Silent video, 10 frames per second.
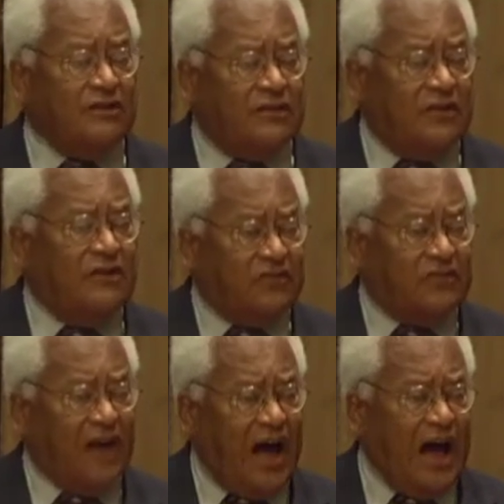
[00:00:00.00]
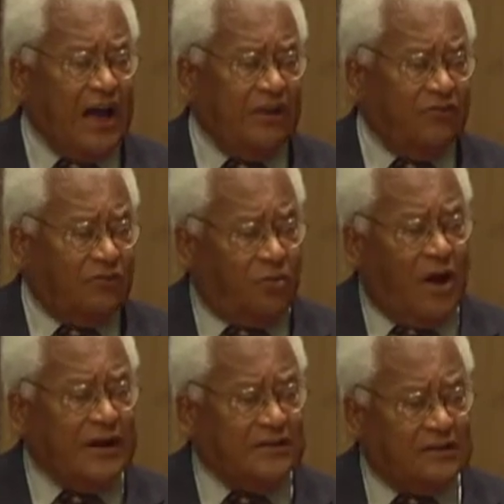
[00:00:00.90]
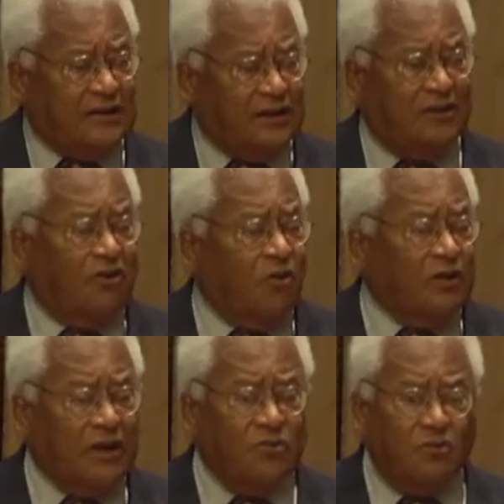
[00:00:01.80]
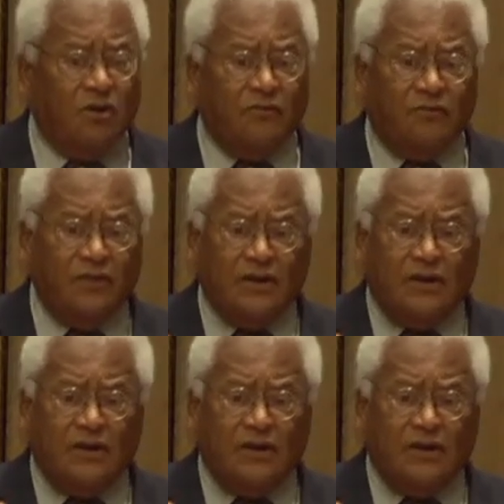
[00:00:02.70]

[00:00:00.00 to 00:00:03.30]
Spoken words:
these signs, white, colored only, were